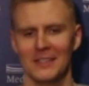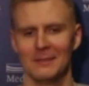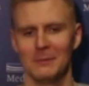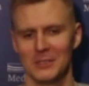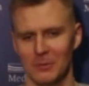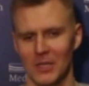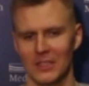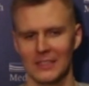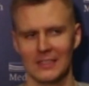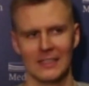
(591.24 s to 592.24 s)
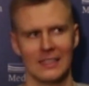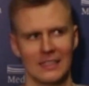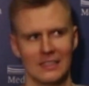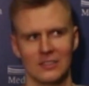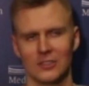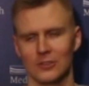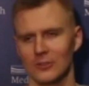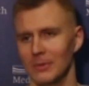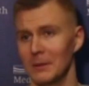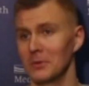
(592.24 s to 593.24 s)
be smart and listen to
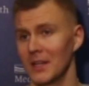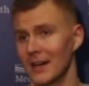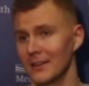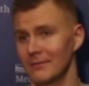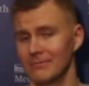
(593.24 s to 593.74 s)
people that are